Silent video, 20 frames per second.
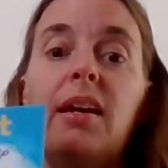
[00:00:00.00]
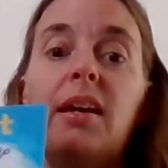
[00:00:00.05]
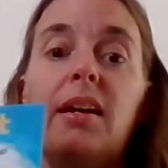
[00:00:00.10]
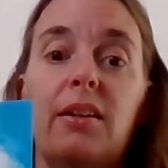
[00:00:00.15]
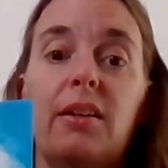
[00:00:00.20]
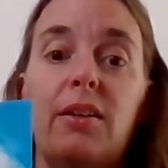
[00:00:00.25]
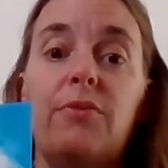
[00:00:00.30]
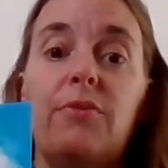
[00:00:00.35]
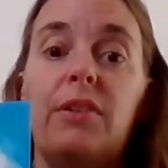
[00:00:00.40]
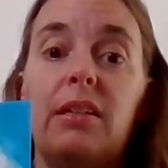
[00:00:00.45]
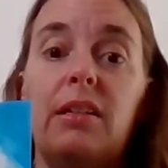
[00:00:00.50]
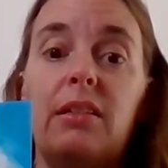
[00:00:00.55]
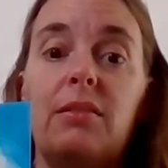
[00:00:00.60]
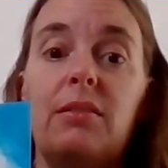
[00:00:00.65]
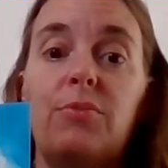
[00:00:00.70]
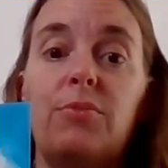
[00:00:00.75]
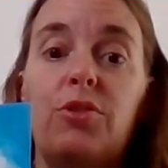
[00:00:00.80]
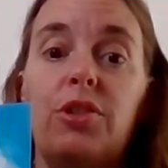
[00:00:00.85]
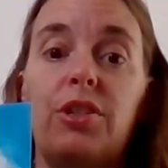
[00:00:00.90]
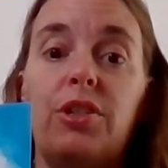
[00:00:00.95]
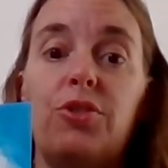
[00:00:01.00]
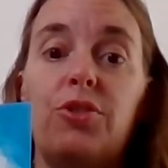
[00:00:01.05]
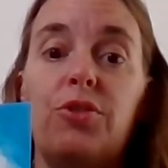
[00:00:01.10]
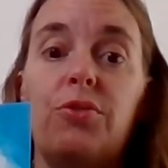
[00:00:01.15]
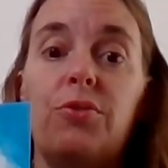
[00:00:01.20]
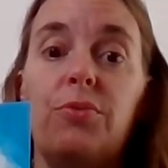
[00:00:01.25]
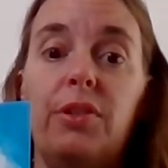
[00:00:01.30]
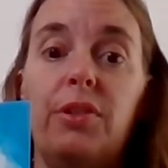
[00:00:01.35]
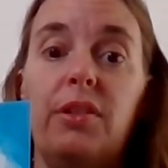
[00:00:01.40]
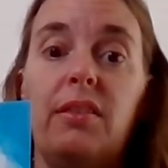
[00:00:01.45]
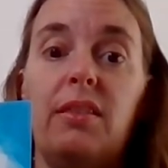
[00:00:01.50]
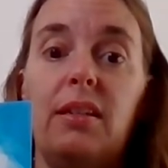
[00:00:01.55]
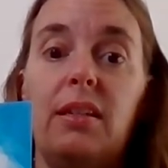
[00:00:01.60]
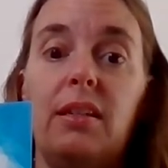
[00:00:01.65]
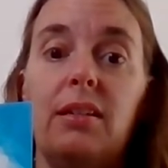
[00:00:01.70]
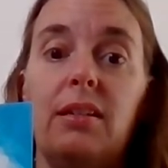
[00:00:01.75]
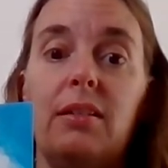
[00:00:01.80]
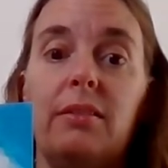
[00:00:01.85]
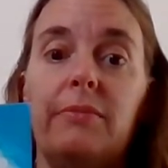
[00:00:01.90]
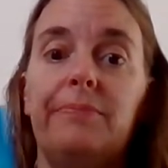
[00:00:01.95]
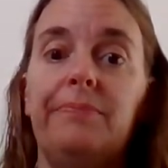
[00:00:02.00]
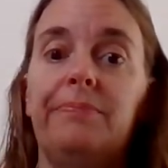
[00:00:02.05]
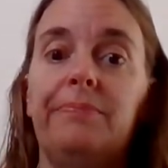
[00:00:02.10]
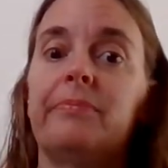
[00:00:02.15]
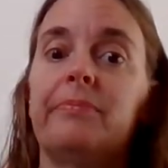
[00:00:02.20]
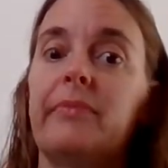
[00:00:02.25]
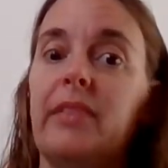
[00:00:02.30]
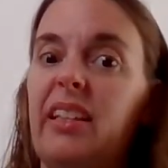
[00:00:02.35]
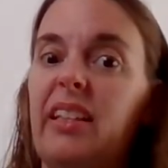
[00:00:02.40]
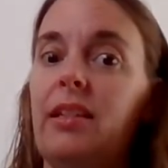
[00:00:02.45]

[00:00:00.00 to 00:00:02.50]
and go find some treasure. What do you think? I